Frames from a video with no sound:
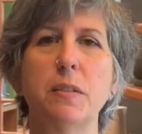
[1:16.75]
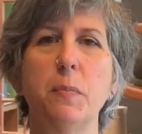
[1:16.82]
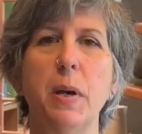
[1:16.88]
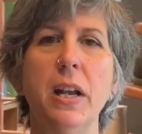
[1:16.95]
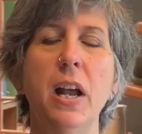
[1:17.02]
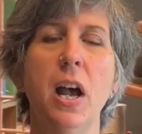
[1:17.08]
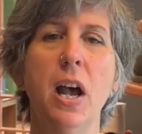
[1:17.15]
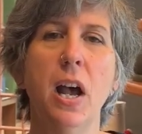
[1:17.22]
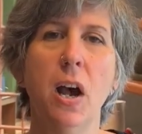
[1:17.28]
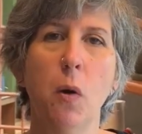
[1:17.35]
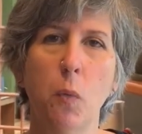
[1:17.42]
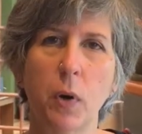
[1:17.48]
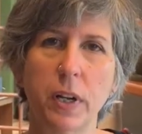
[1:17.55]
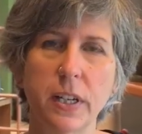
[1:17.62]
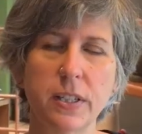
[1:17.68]
But
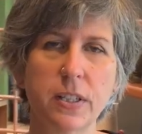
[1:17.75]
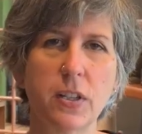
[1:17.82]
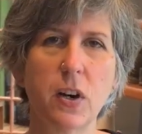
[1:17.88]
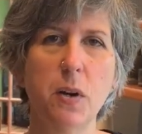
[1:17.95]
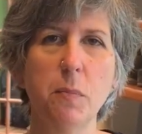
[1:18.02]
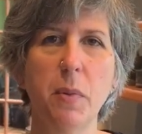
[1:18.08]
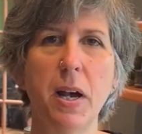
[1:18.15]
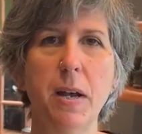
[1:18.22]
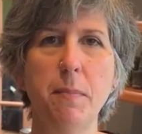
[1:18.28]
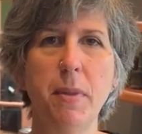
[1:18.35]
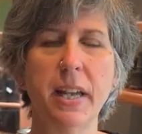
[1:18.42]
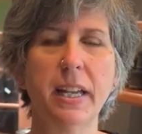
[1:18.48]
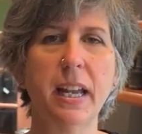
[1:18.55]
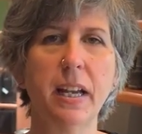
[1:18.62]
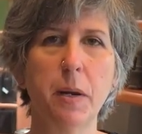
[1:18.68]
we're gonna start by
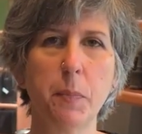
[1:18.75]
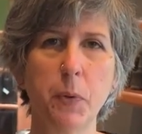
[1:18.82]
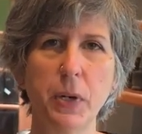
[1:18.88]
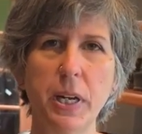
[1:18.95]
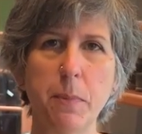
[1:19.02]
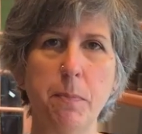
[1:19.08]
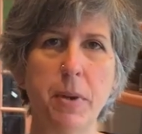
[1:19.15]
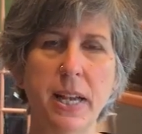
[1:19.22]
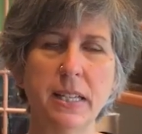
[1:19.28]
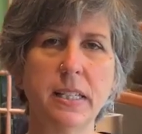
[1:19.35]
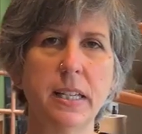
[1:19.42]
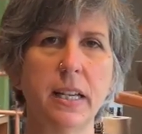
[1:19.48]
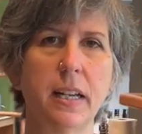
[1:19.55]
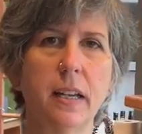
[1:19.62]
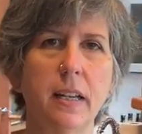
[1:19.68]
making a pretty
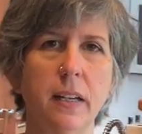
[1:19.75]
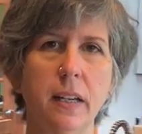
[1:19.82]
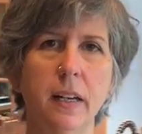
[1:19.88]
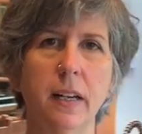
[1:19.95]
basic